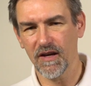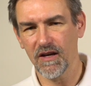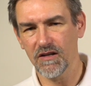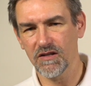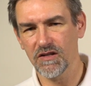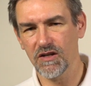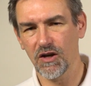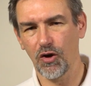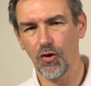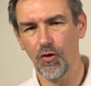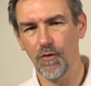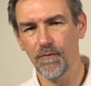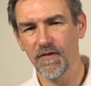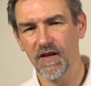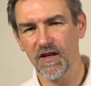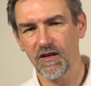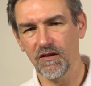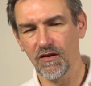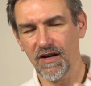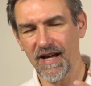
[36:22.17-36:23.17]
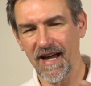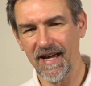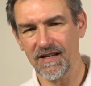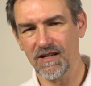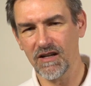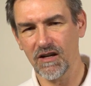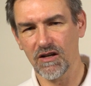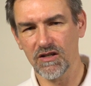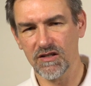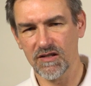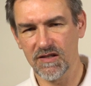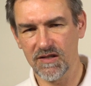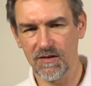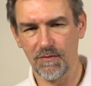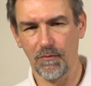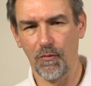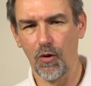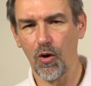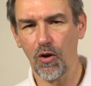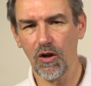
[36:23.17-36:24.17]
So you get
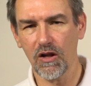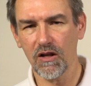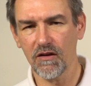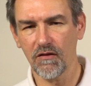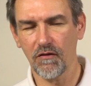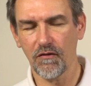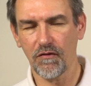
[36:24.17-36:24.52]
small